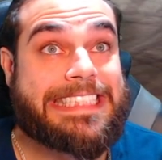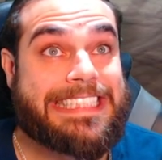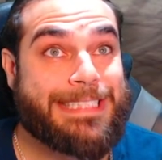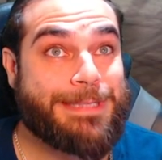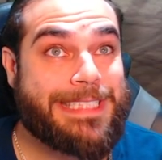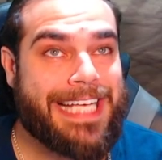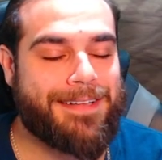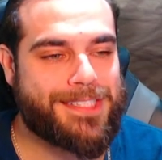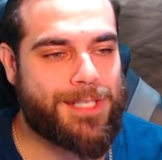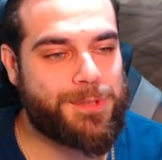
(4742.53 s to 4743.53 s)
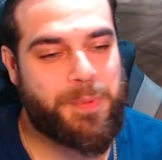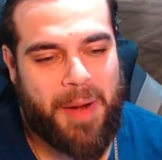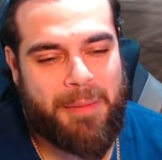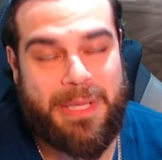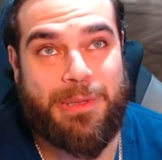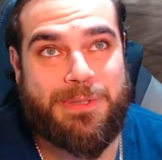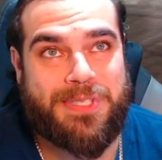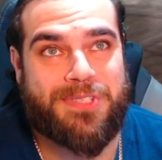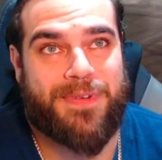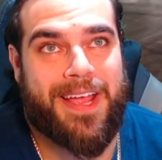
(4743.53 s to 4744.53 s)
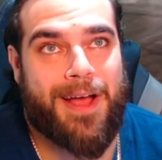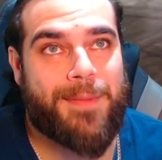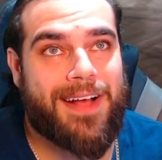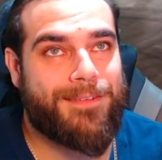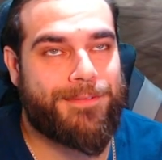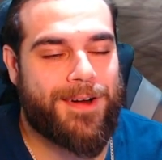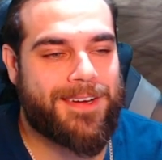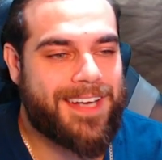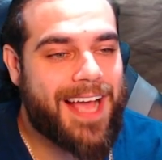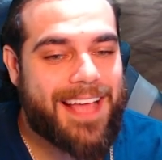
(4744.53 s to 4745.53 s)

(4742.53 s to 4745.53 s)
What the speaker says: this goes. We'll probably lose this fight. I'm not gonna front.